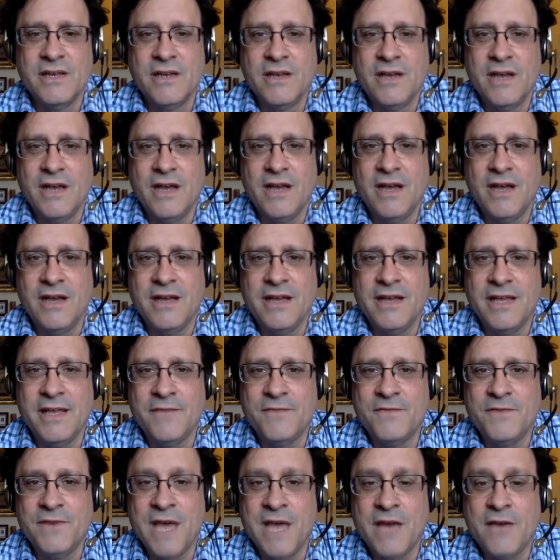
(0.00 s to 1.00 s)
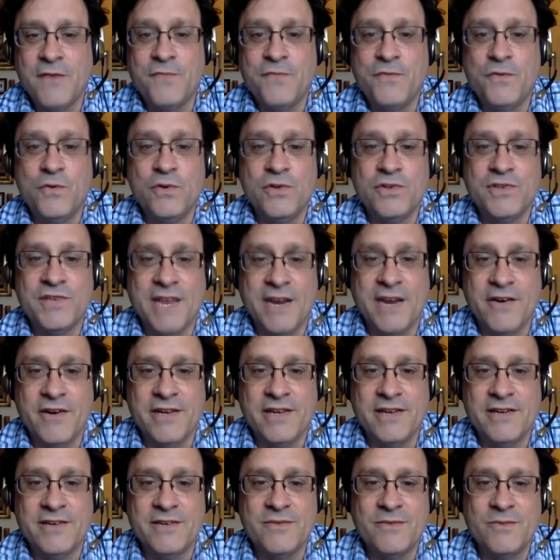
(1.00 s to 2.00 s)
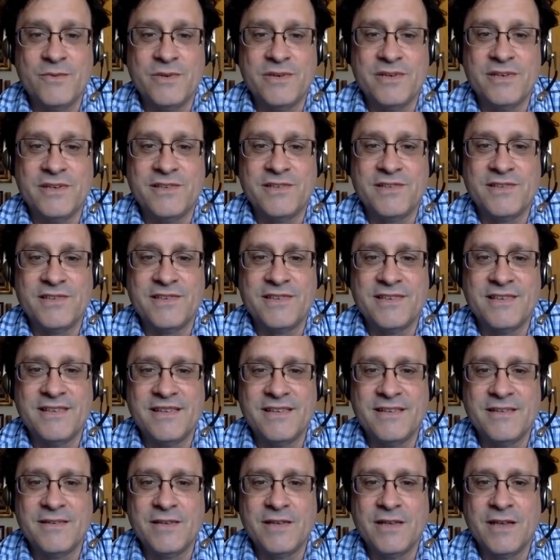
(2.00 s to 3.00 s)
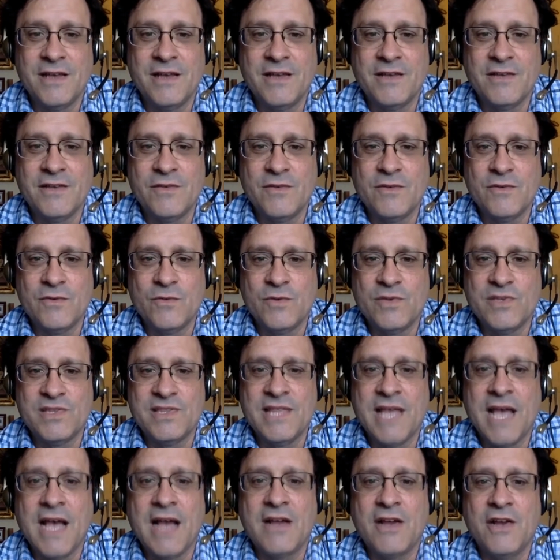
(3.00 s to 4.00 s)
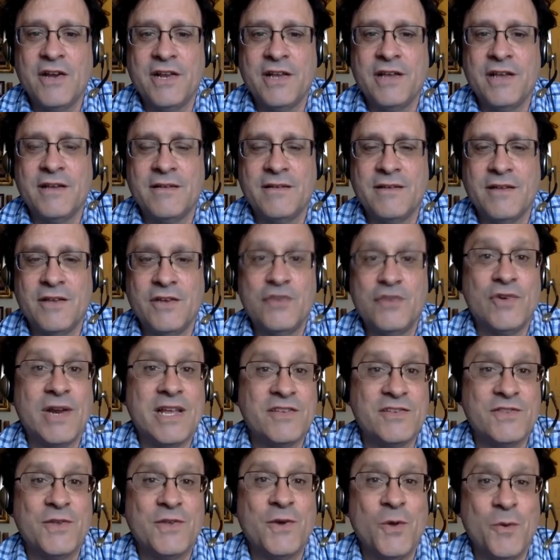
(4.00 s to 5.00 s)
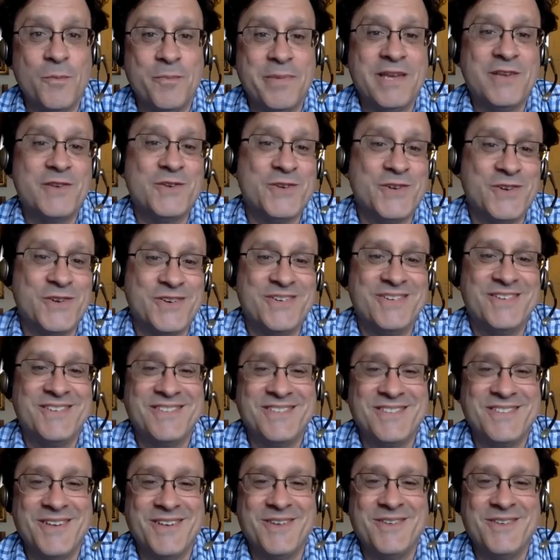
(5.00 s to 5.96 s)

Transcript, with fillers: uh, if not a fool's errand, was uh, was not going to address the whole picture. So